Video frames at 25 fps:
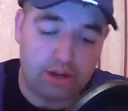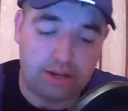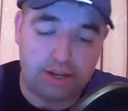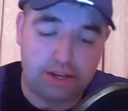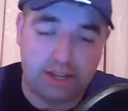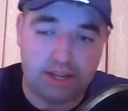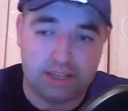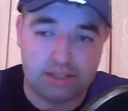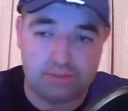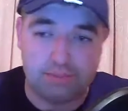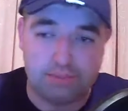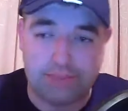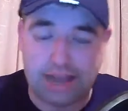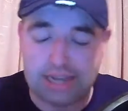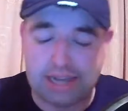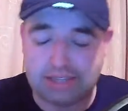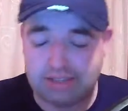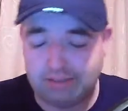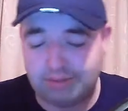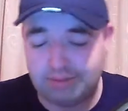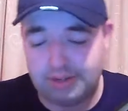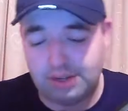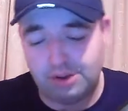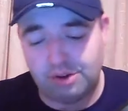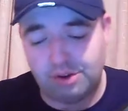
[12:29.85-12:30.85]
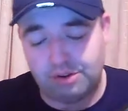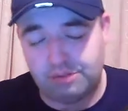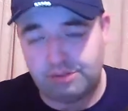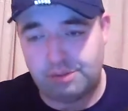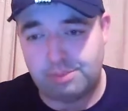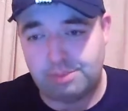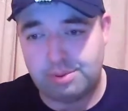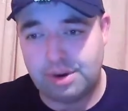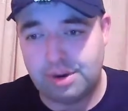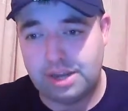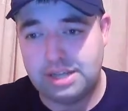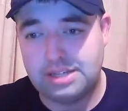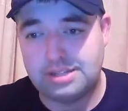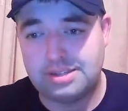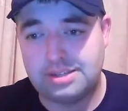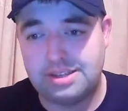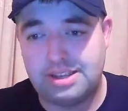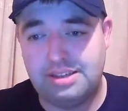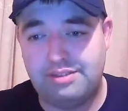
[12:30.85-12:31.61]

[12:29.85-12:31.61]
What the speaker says: I think it's massively overpriced.